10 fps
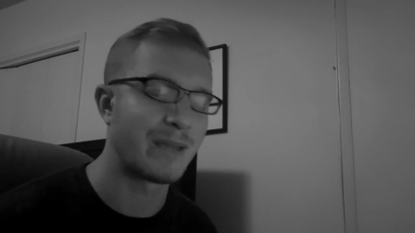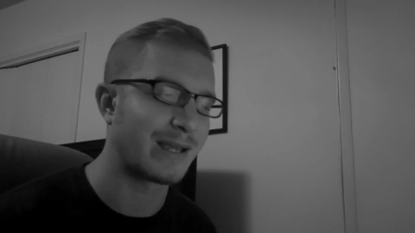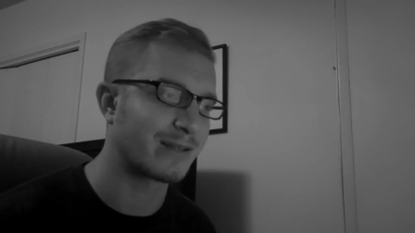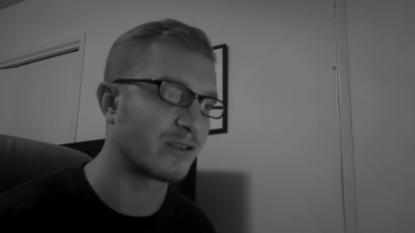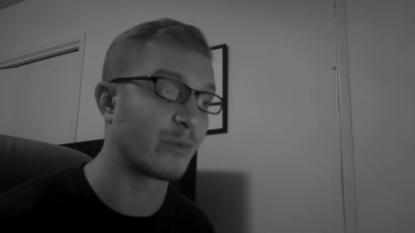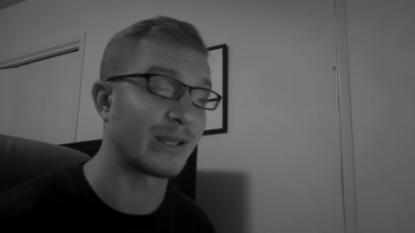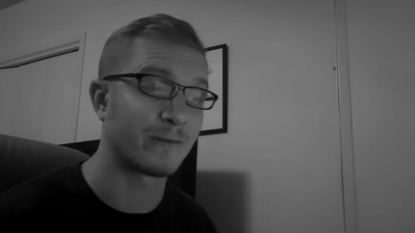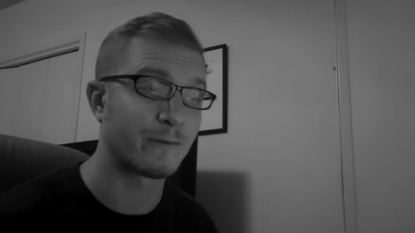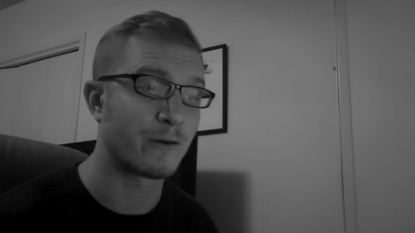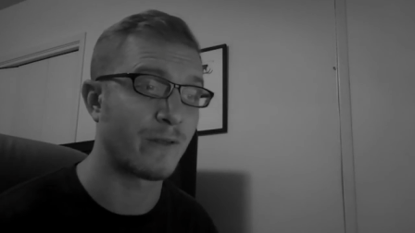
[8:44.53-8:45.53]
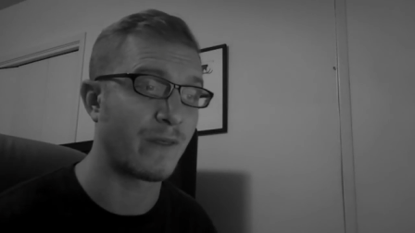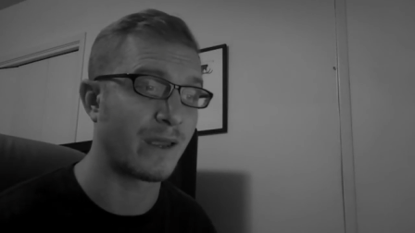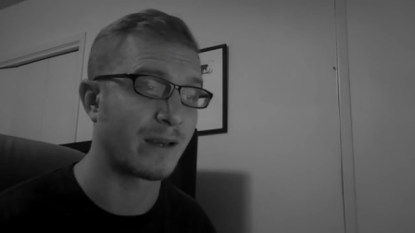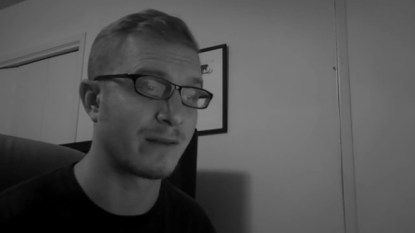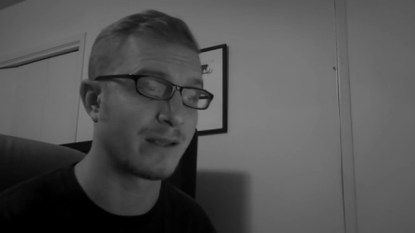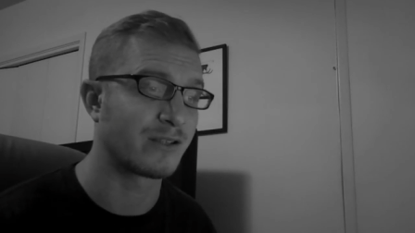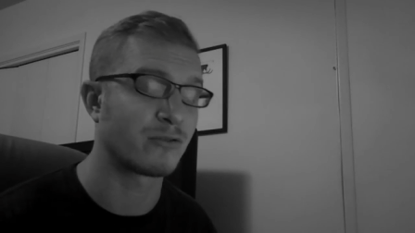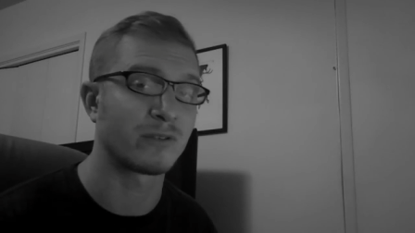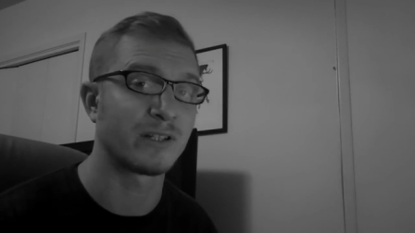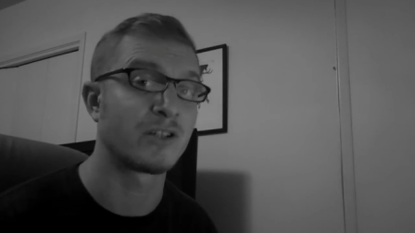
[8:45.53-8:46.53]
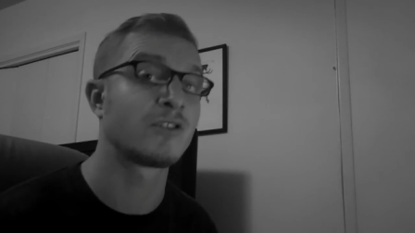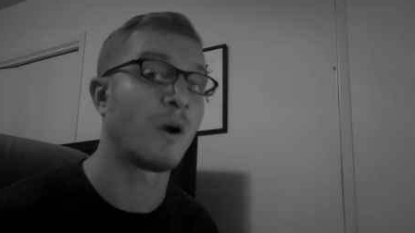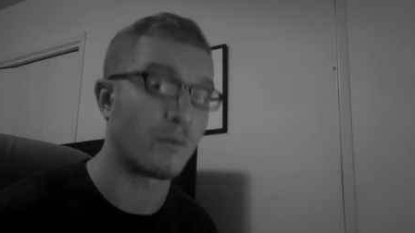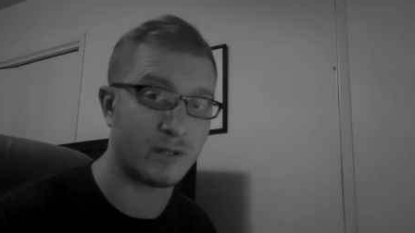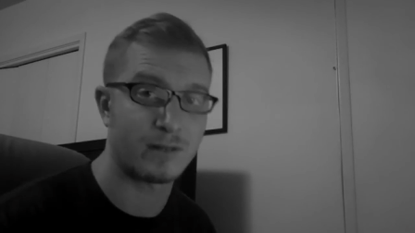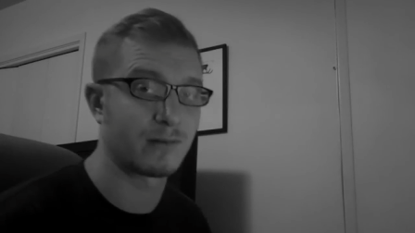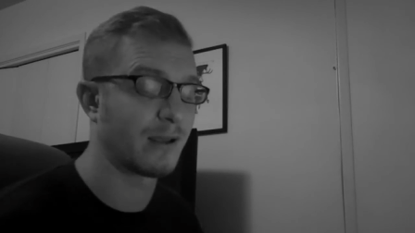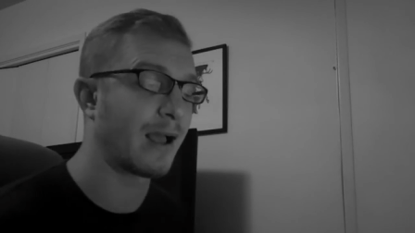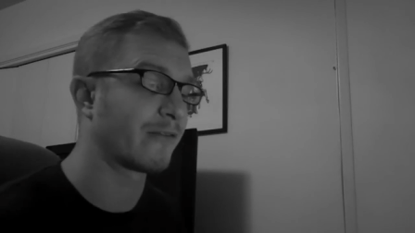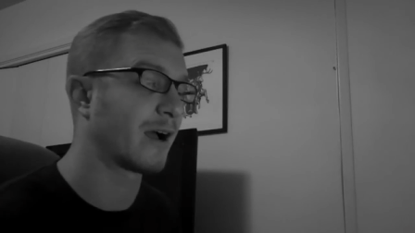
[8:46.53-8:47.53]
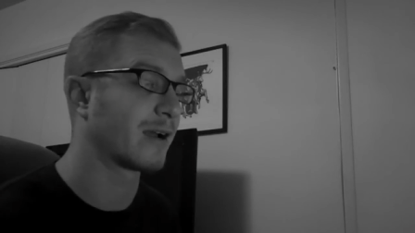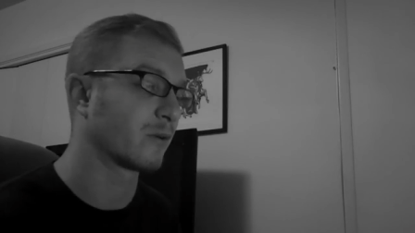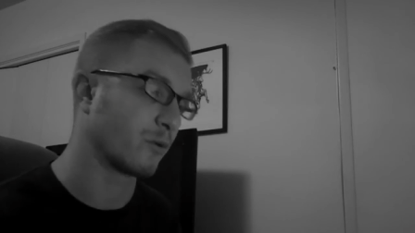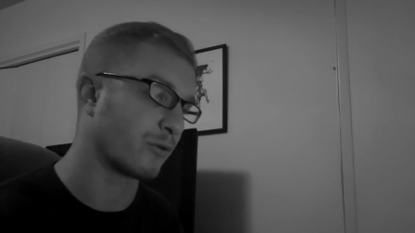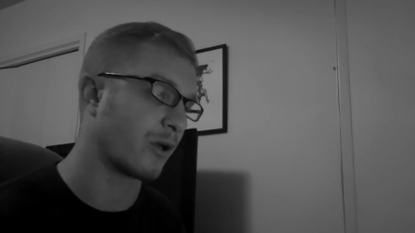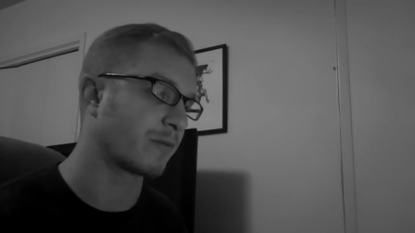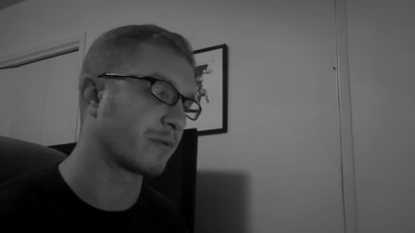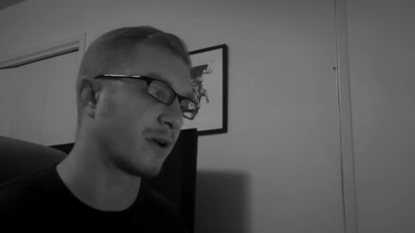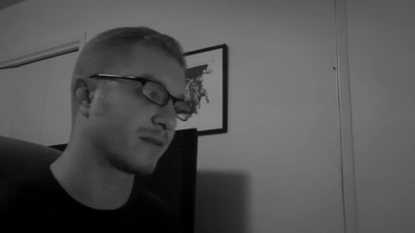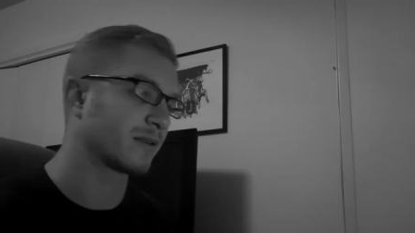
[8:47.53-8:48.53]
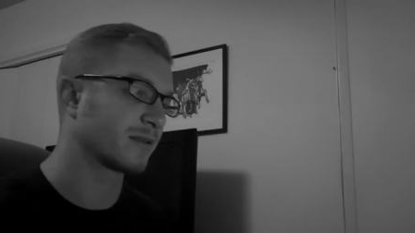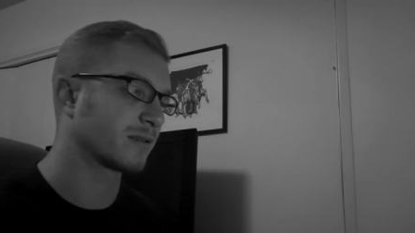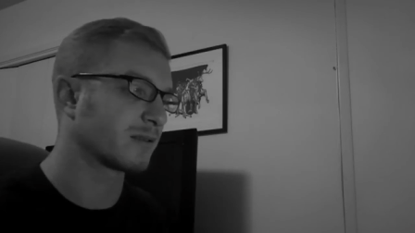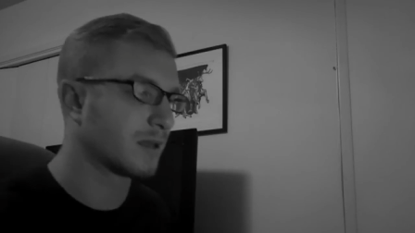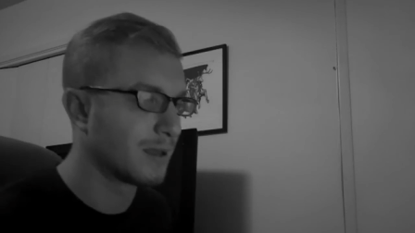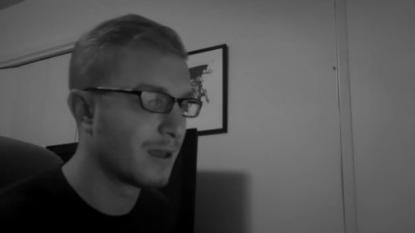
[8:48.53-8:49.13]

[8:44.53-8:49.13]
make it so that we can infer that they they certainly don't have higher order thought processes.